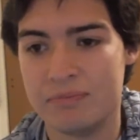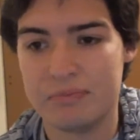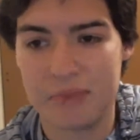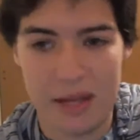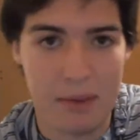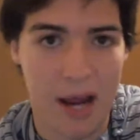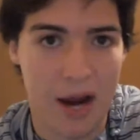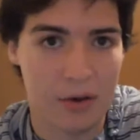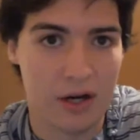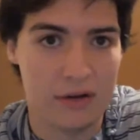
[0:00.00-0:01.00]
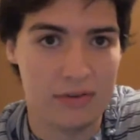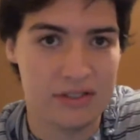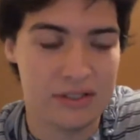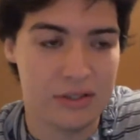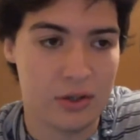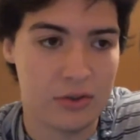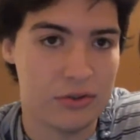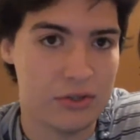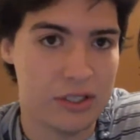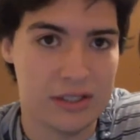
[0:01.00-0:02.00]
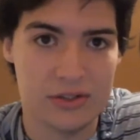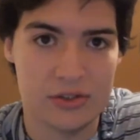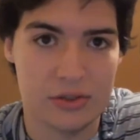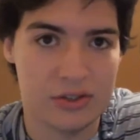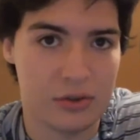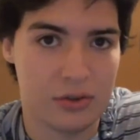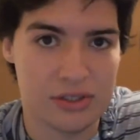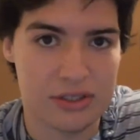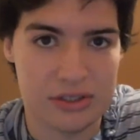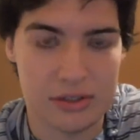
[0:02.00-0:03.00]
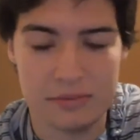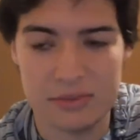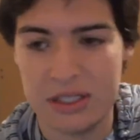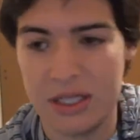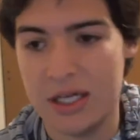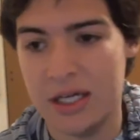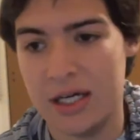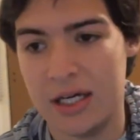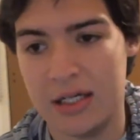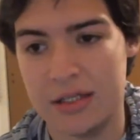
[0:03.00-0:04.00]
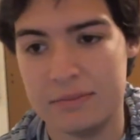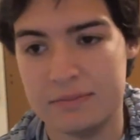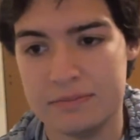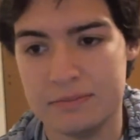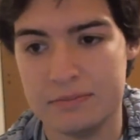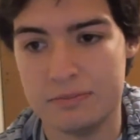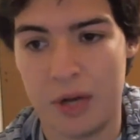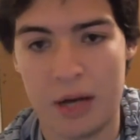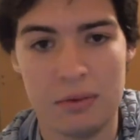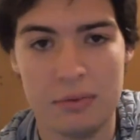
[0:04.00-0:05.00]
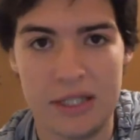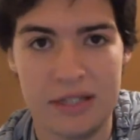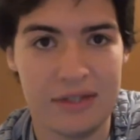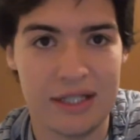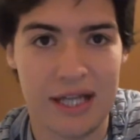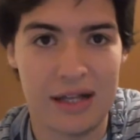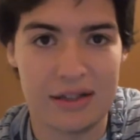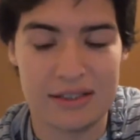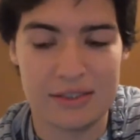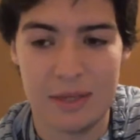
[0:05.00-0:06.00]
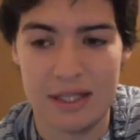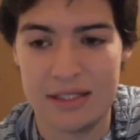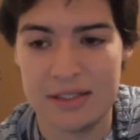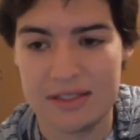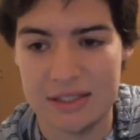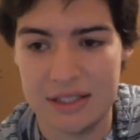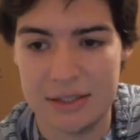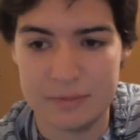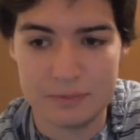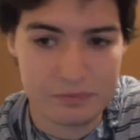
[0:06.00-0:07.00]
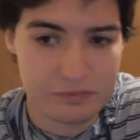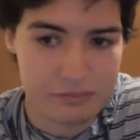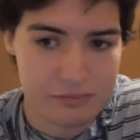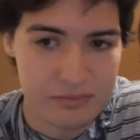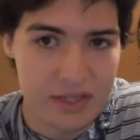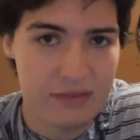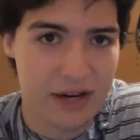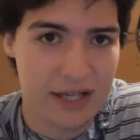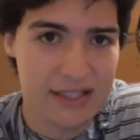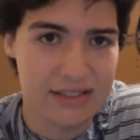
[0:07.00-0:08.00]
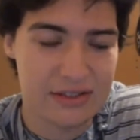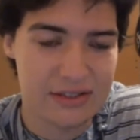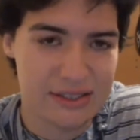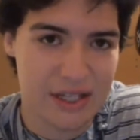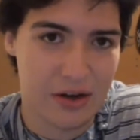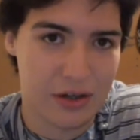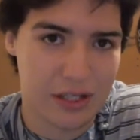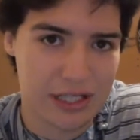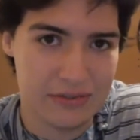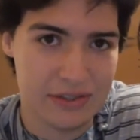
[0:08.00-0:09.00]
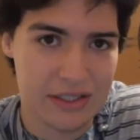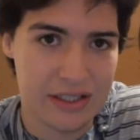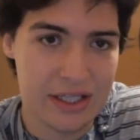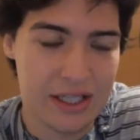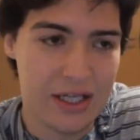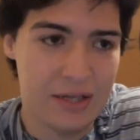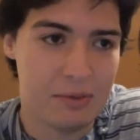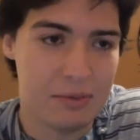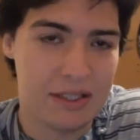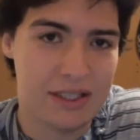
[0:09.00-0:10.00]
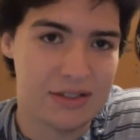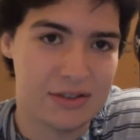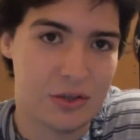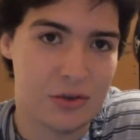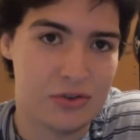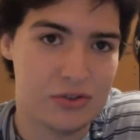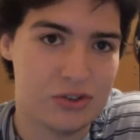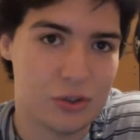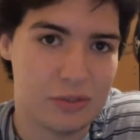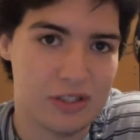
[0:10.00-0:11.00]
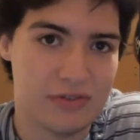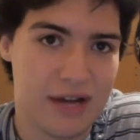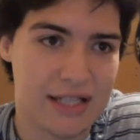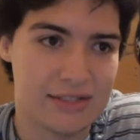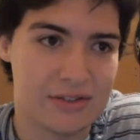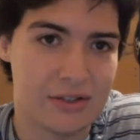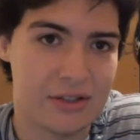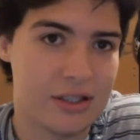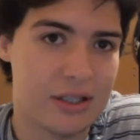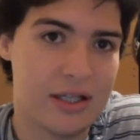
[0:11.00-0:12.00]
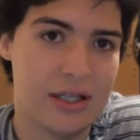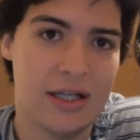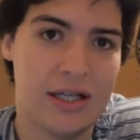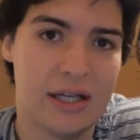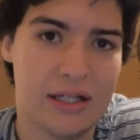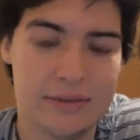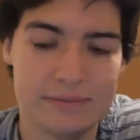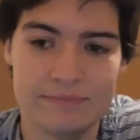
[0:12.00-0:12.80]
In power, obviously, Goku, he can destroy solar systems, um, probably even galaxies by the end of Z. Fighting skills, they are even, but because Goku's so much faster, um,